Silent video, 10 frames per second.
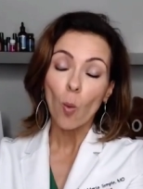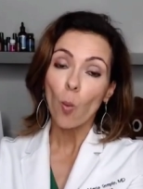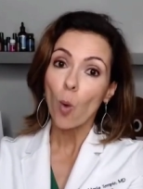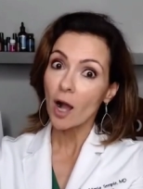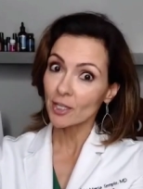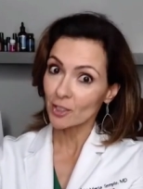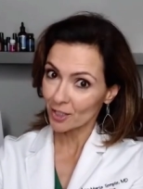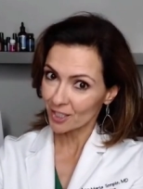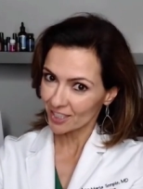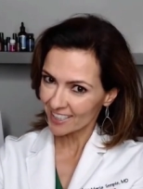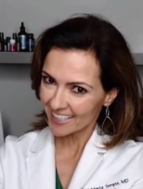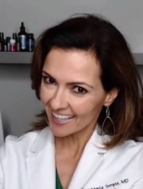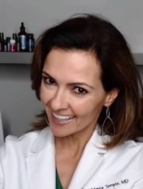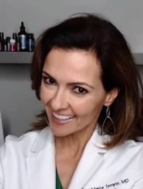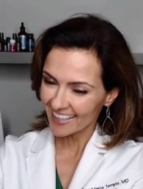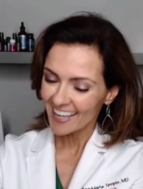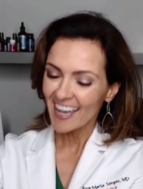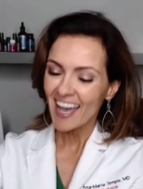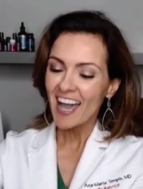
while you're cooking.